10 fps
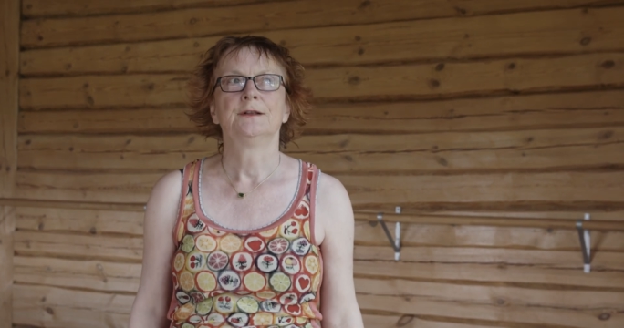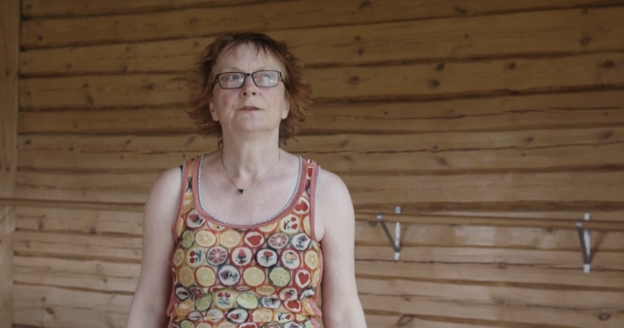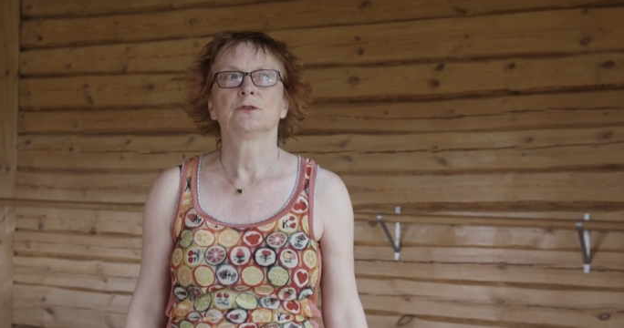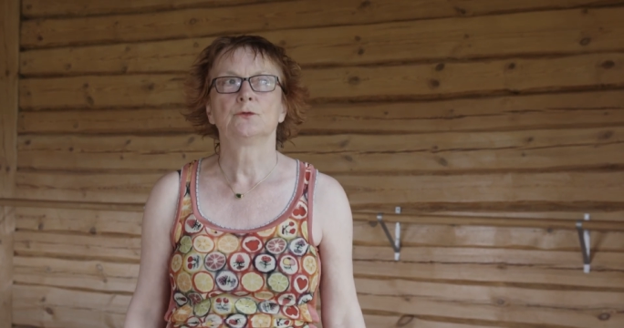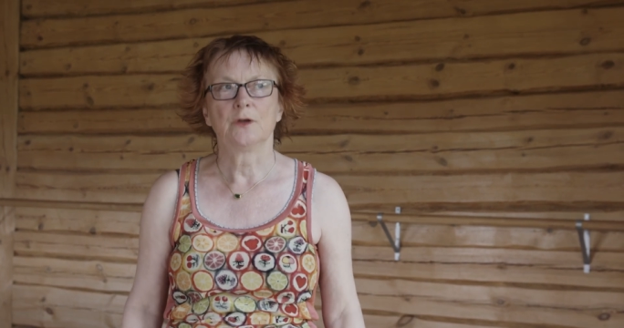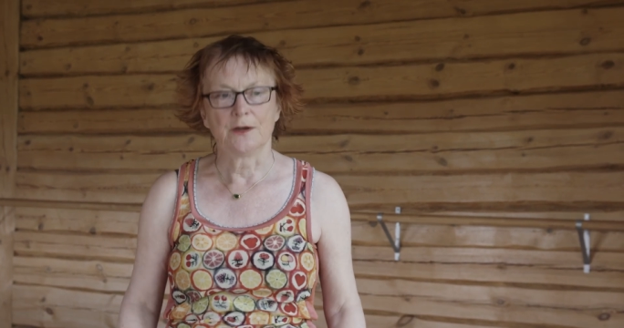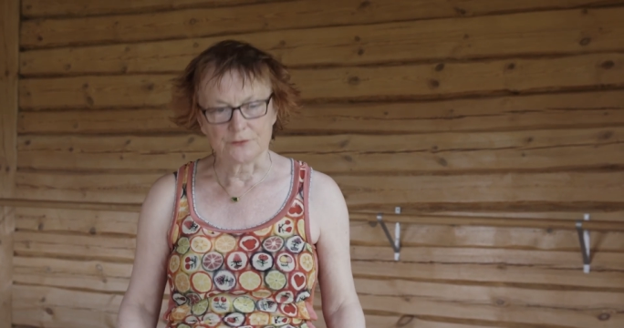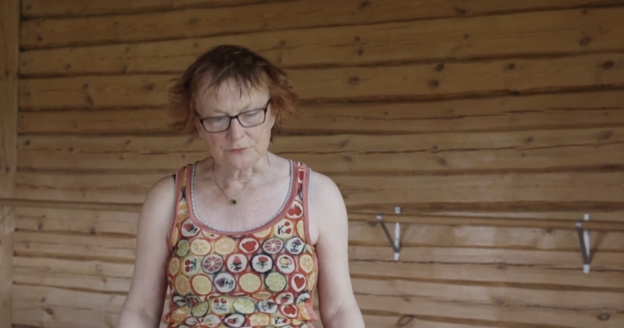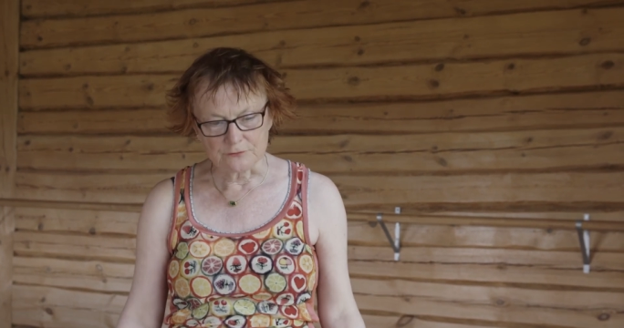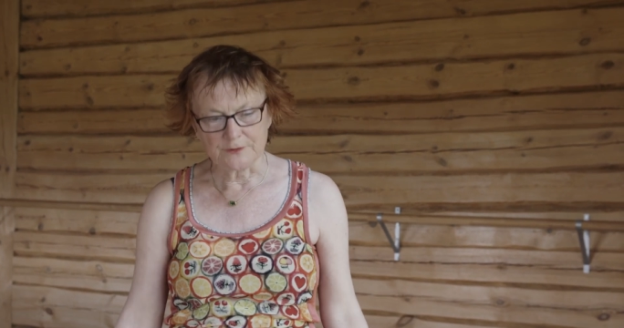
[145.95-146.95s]
So you have
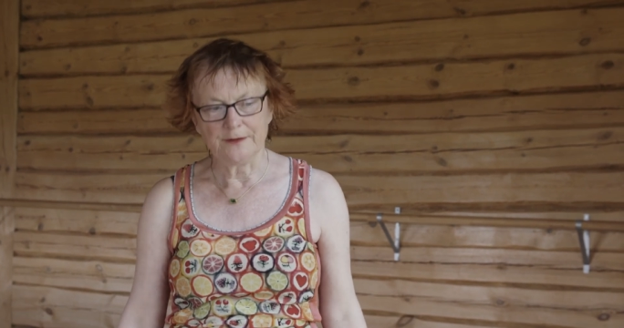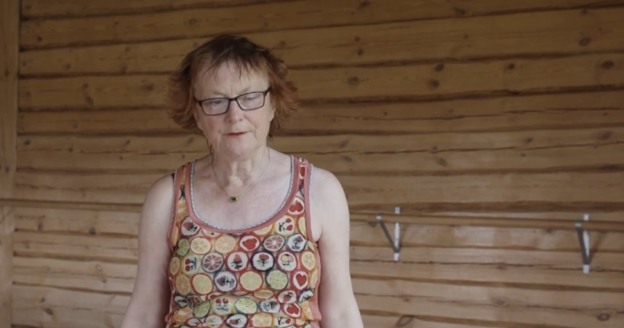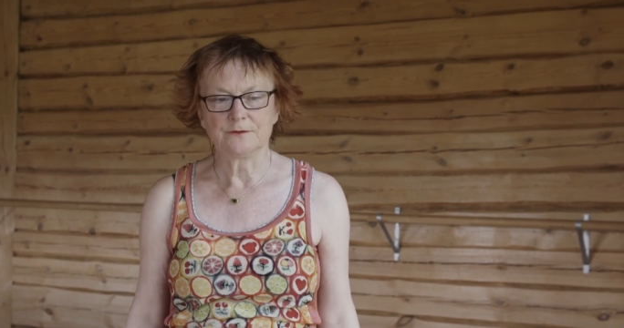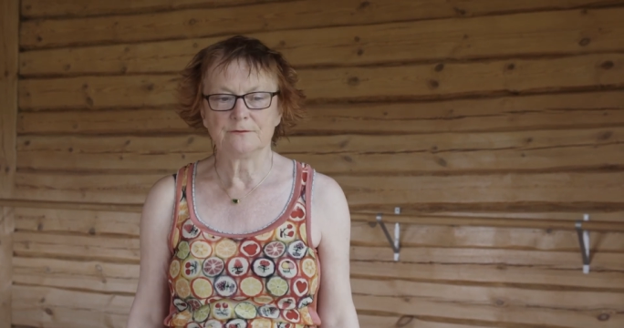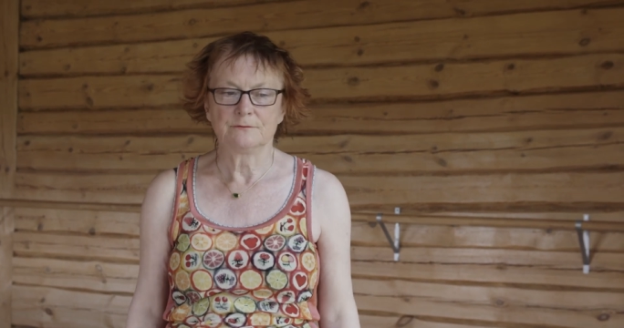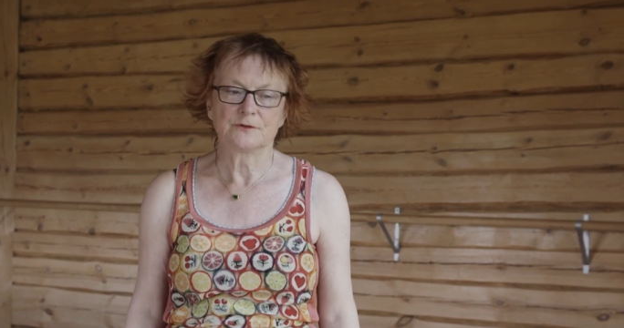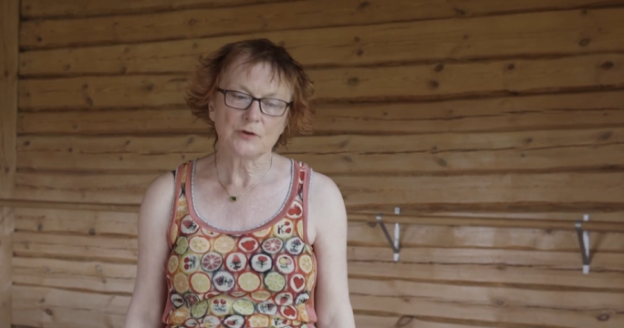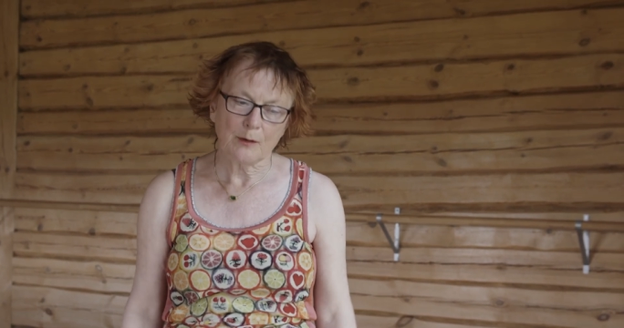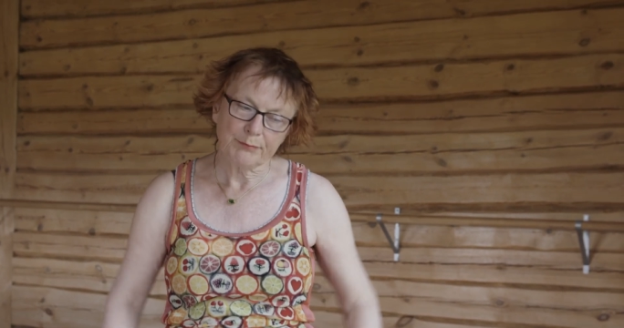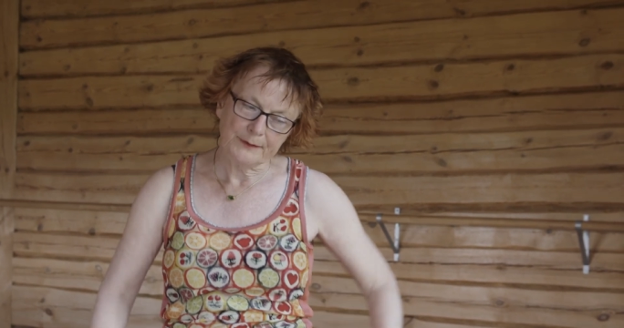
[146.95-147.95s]
to then
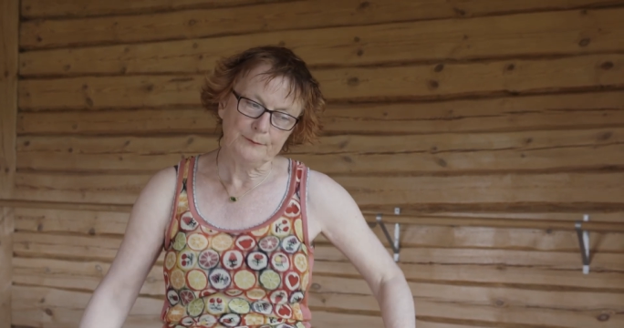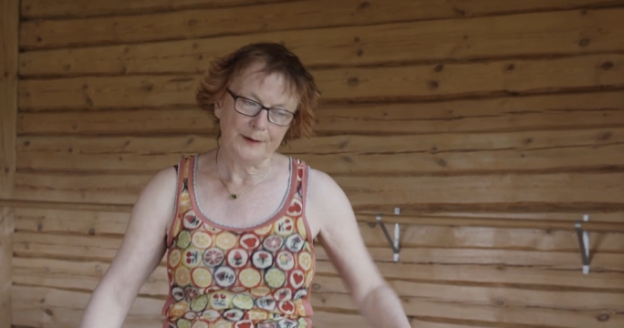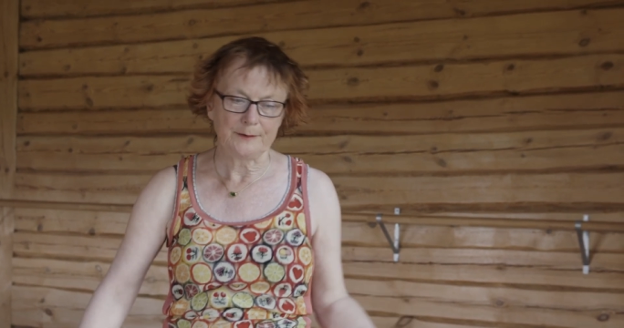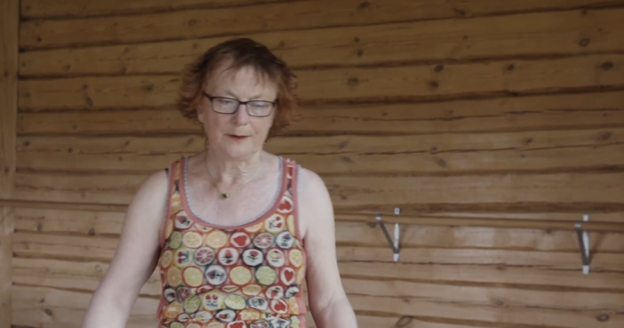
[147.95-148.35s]
stop and make